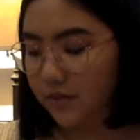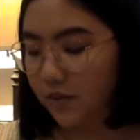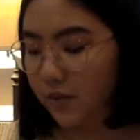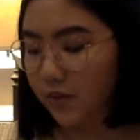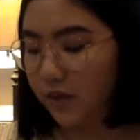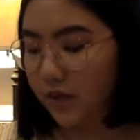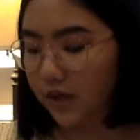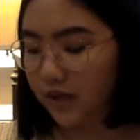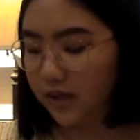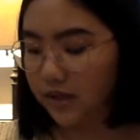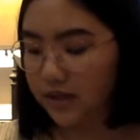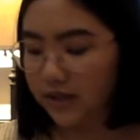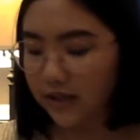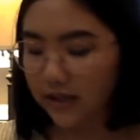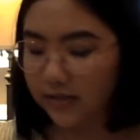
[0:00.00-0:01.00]
where workers
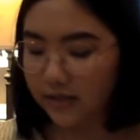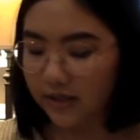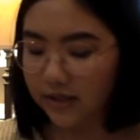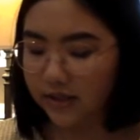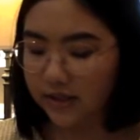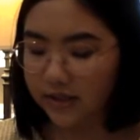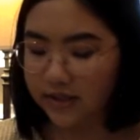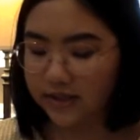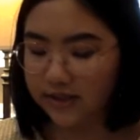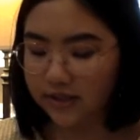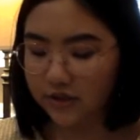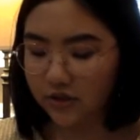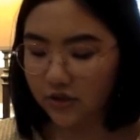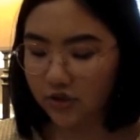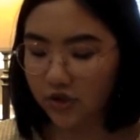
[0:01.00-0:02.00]
labored in
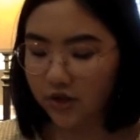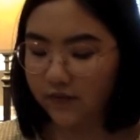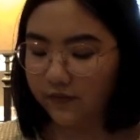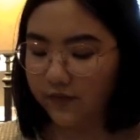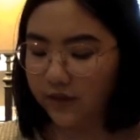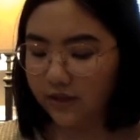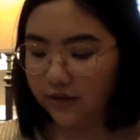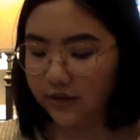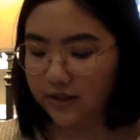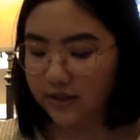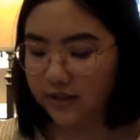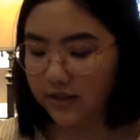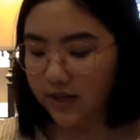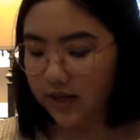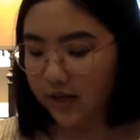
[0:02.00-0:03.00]
sun-struck
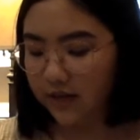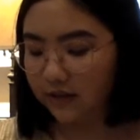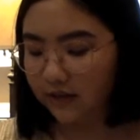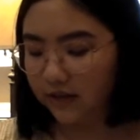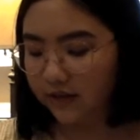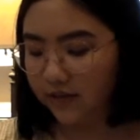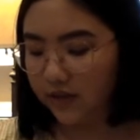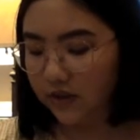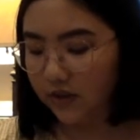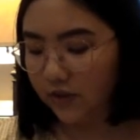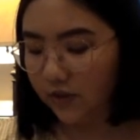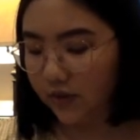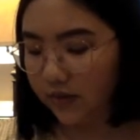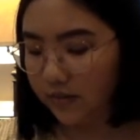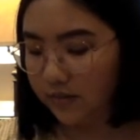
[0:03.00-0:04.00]
fields and lived in
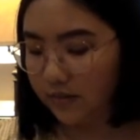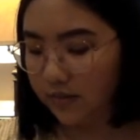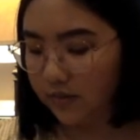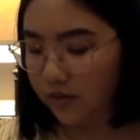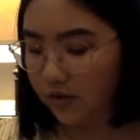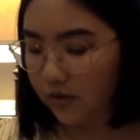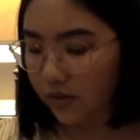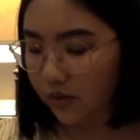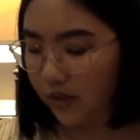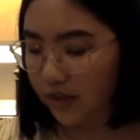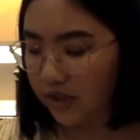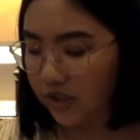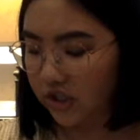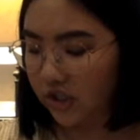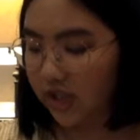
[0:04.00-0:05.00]
grim, gray
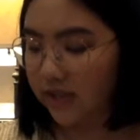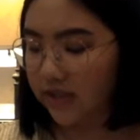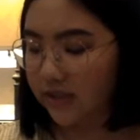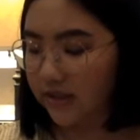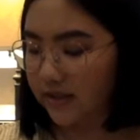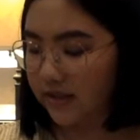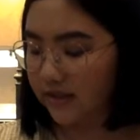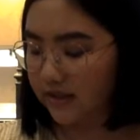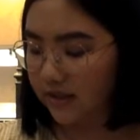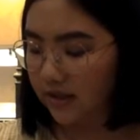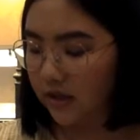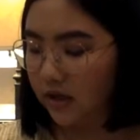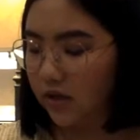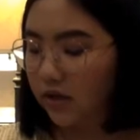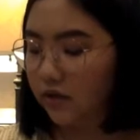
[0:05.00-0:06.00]
shanties.
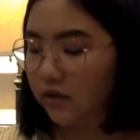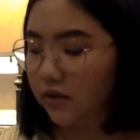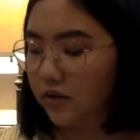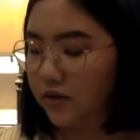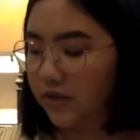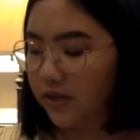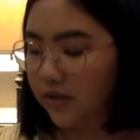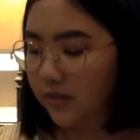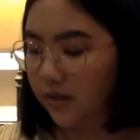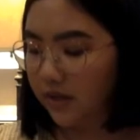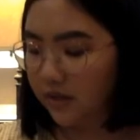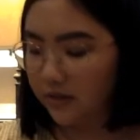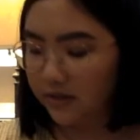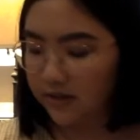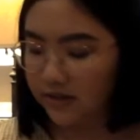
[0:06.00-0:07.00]
Los
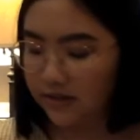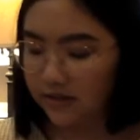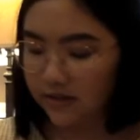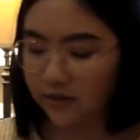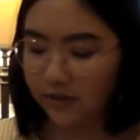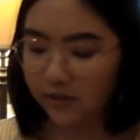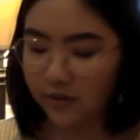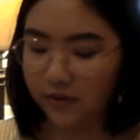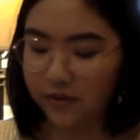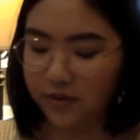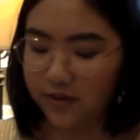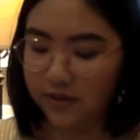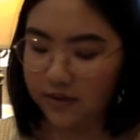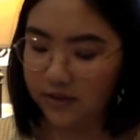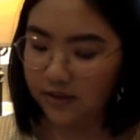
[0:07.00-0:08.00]
Caminos, the
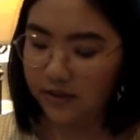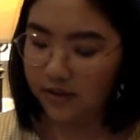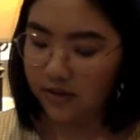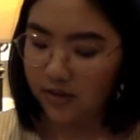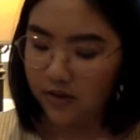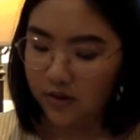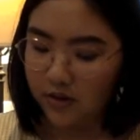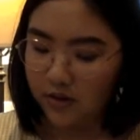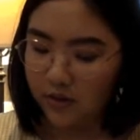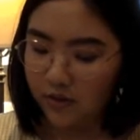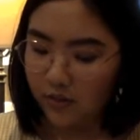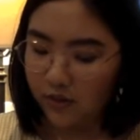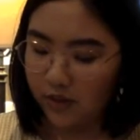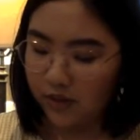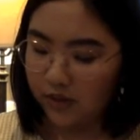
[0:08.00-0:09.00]
roads,
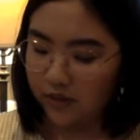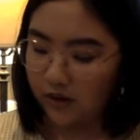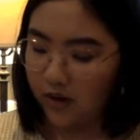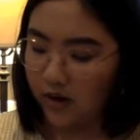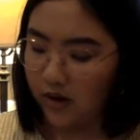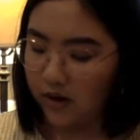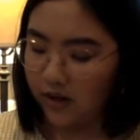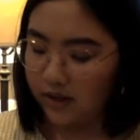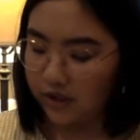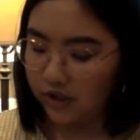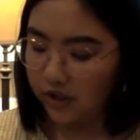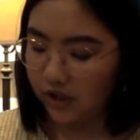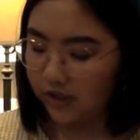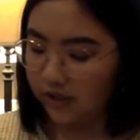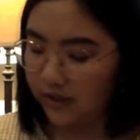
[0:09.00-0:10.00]
were long and
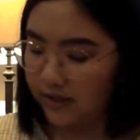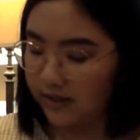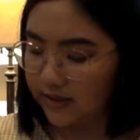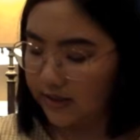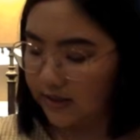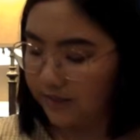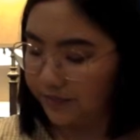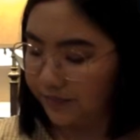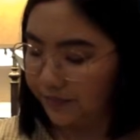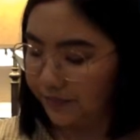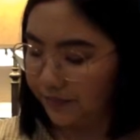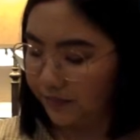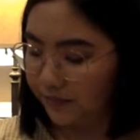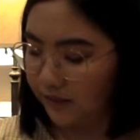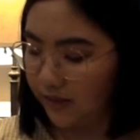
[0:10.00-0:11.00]
cheerless.
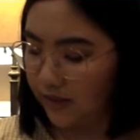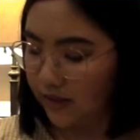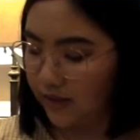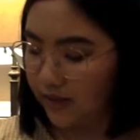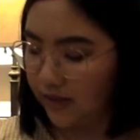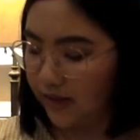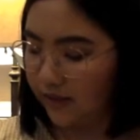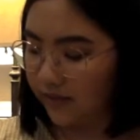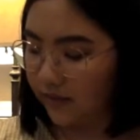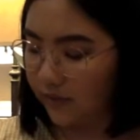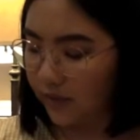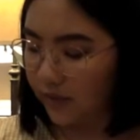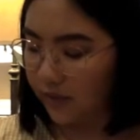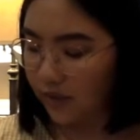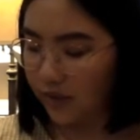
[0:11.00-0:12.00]
They never
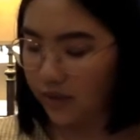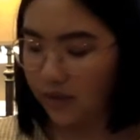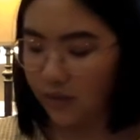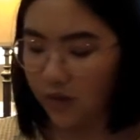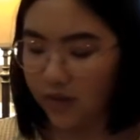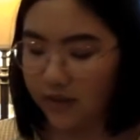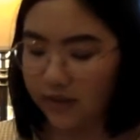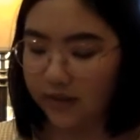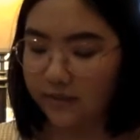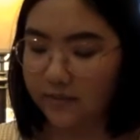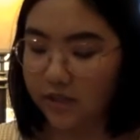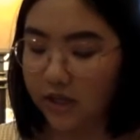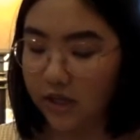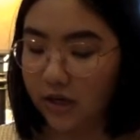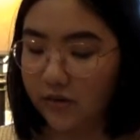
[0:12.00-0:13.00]
went where you wanted them
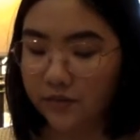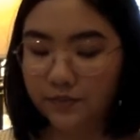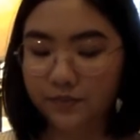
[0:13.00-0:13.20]
to go.